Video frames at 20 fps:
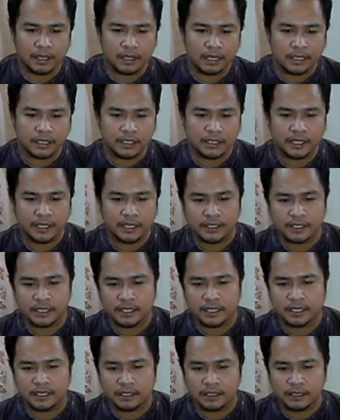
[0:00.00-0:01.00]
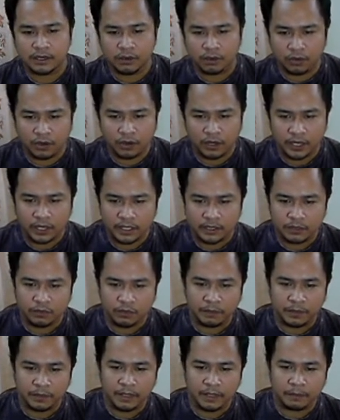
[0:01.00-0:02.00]
adjacent quarries will
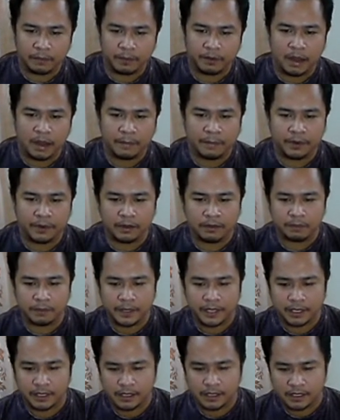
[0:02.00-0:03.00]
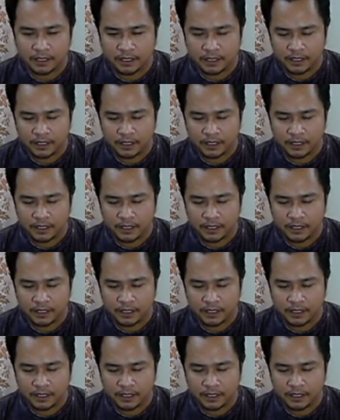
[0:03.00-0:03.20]
be the pyramidal peak.